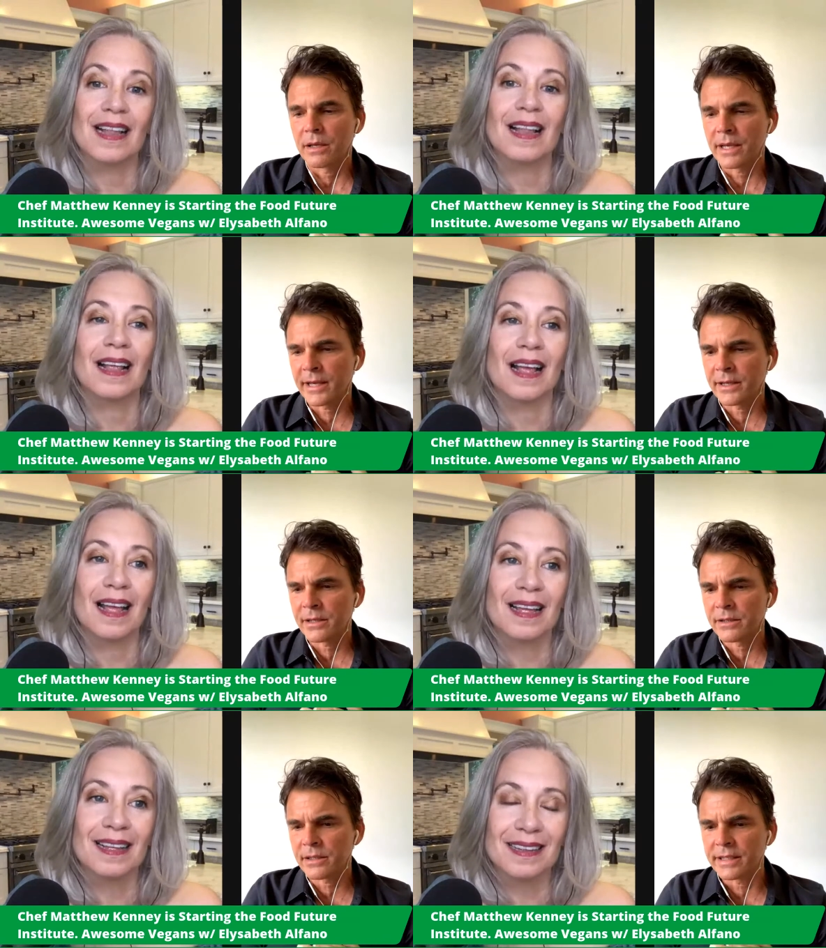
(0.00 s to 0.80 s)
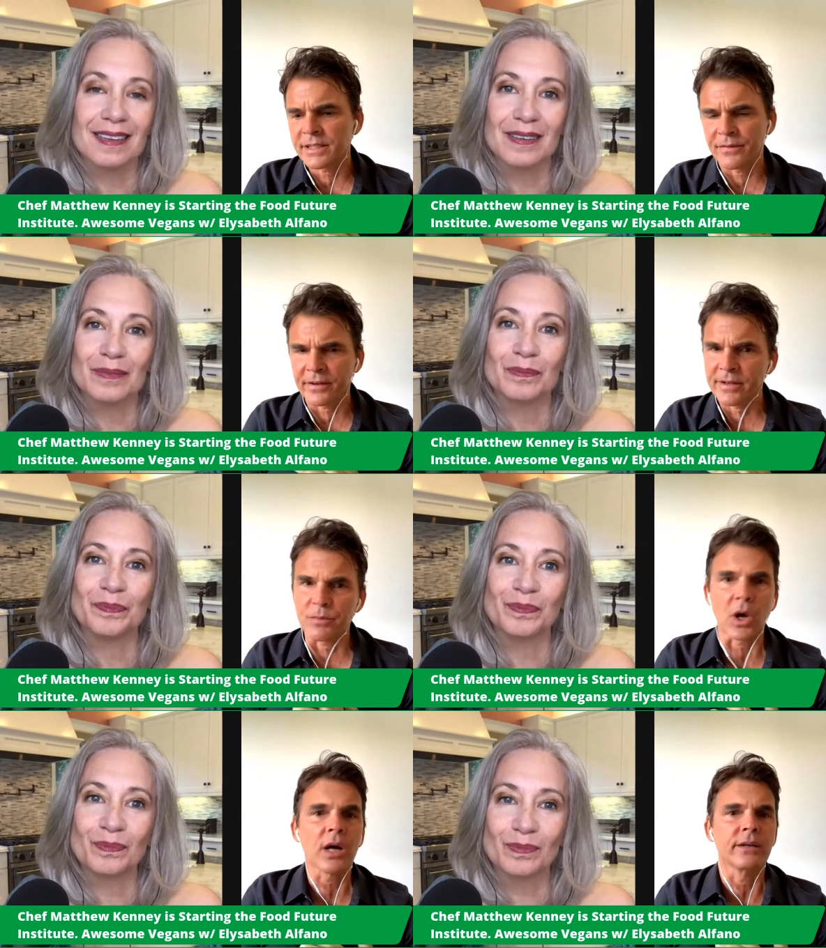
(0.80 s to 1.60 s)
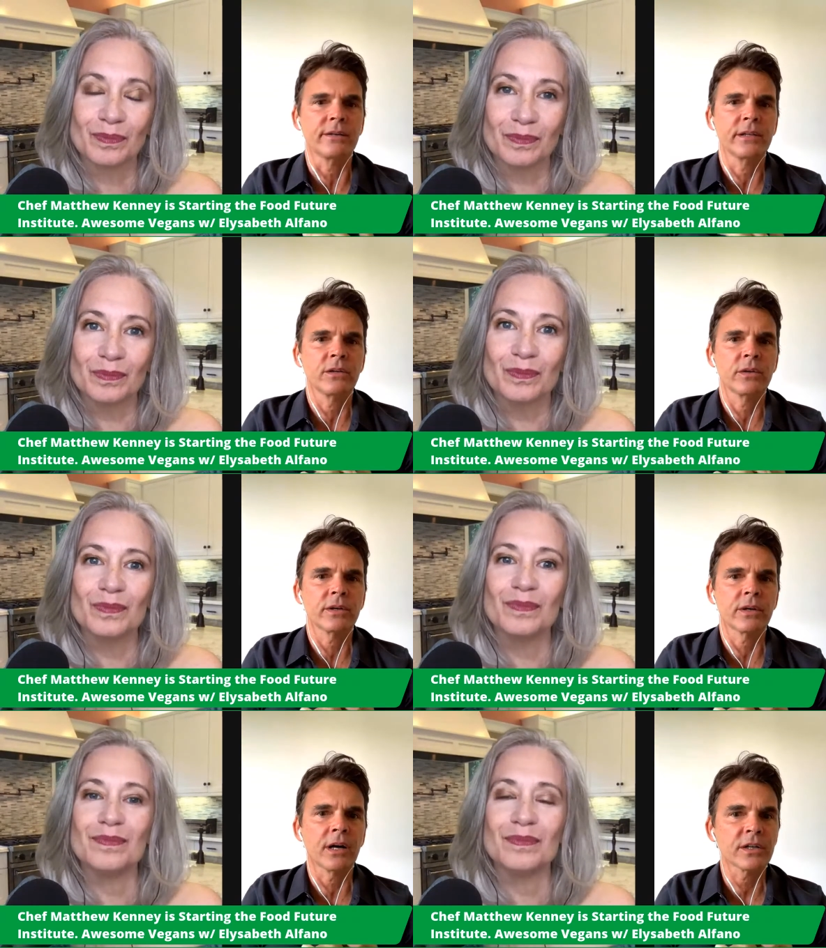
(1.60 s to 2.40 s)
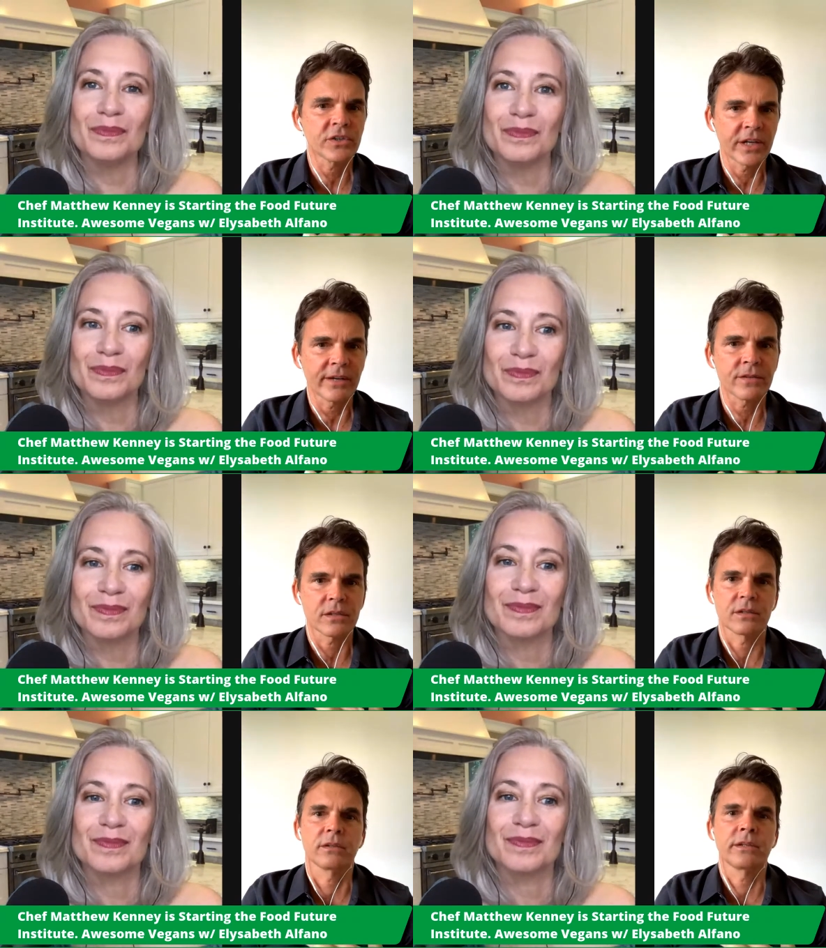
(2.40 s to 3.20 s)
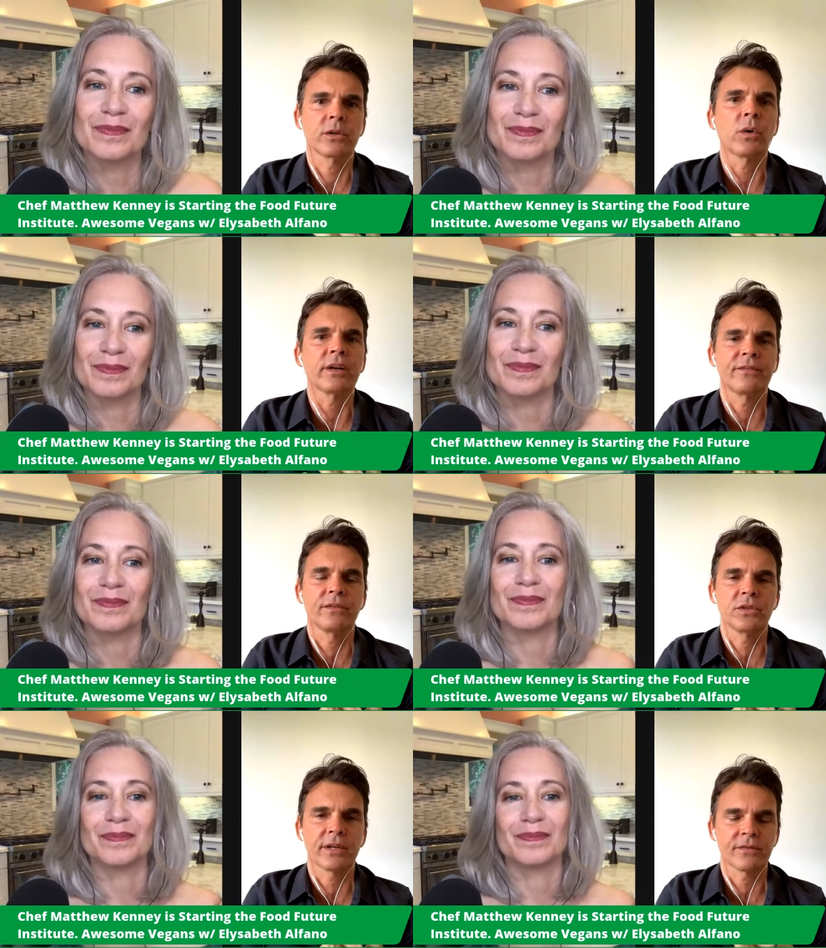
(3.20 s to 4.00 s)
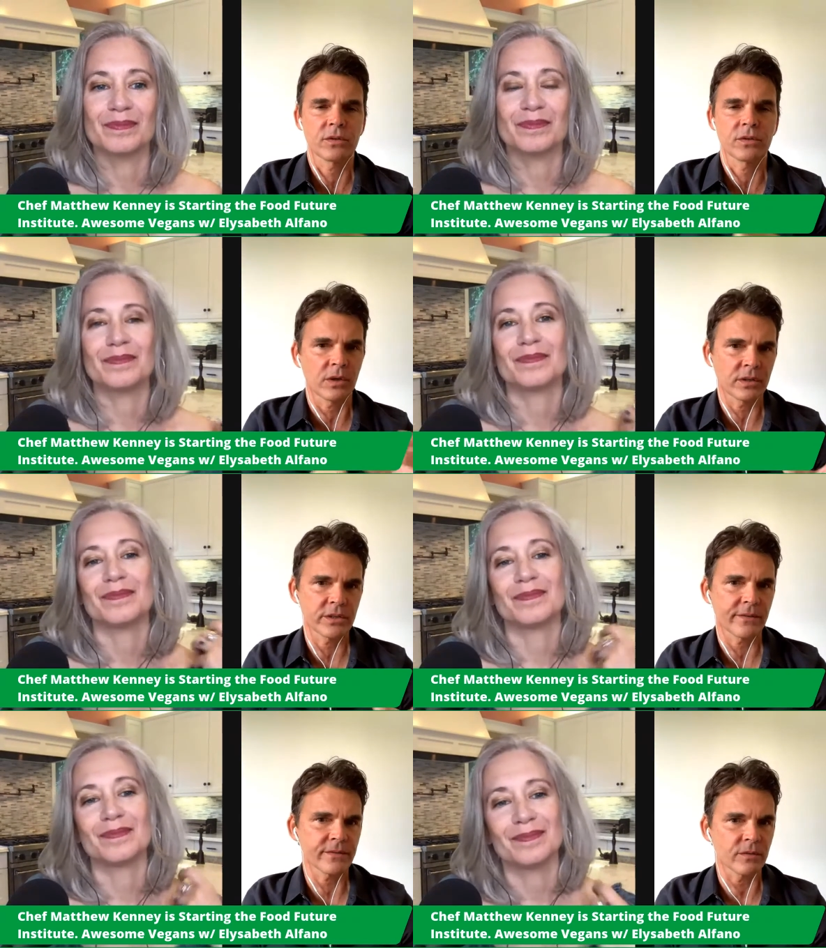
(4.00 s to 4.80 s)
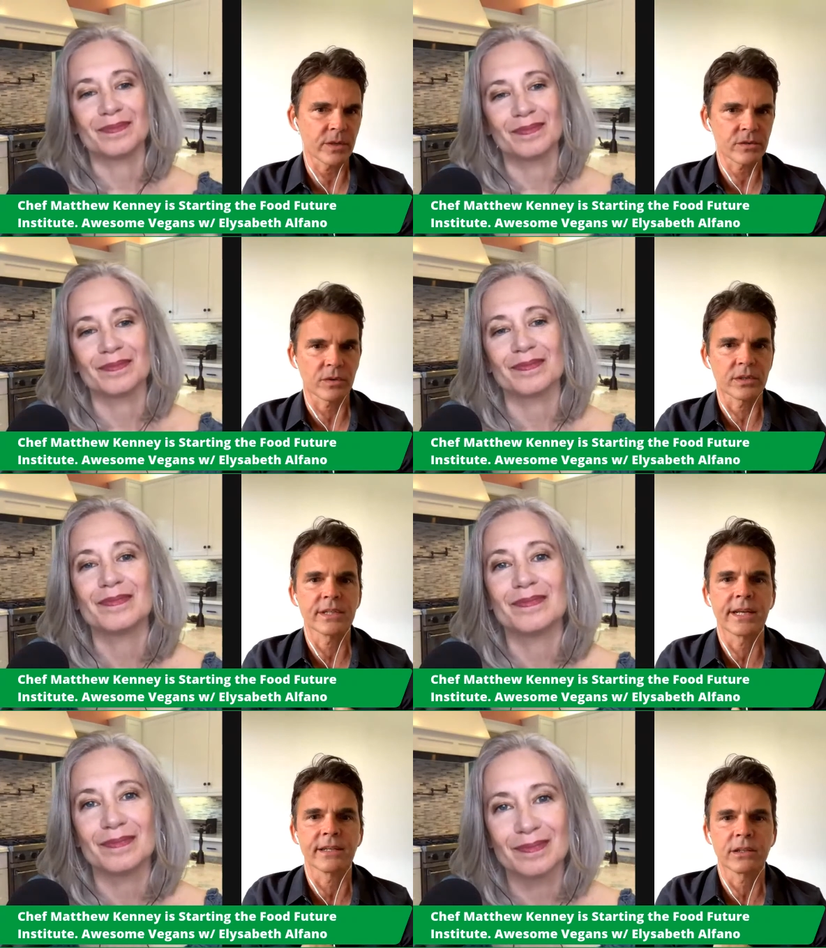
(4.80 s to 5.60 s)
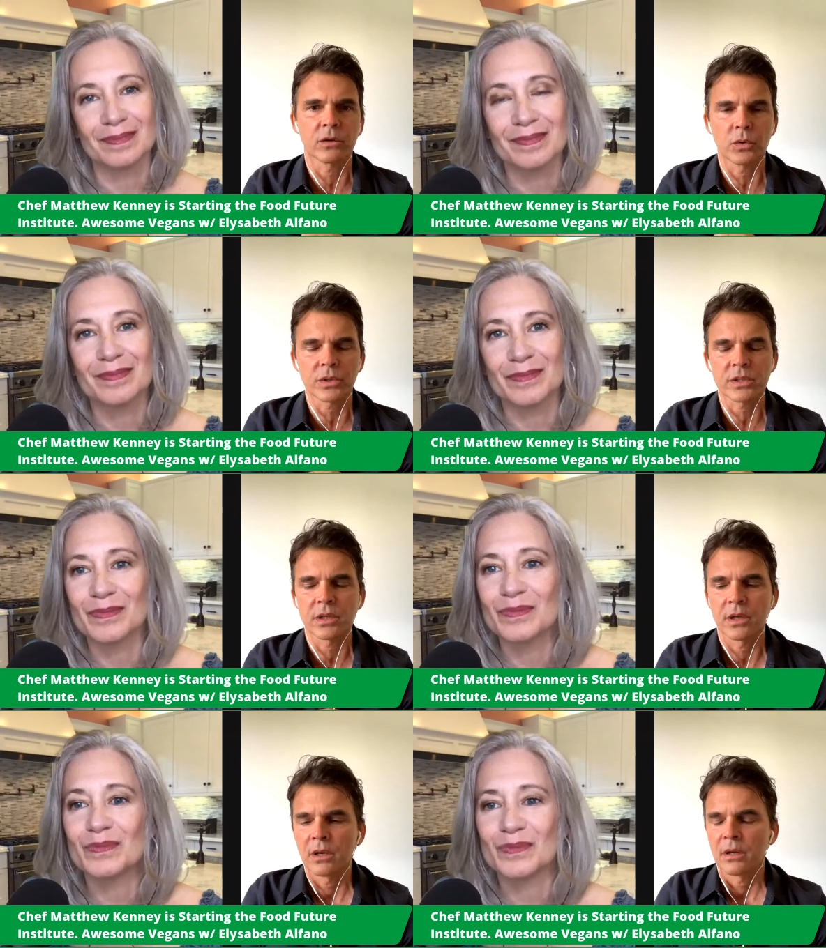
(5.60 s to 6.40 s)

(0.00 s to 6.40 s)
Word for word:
Speaker 1: and it's very broad you know there are chefs there are quite a few chefs who are chefs in restaurants taking the course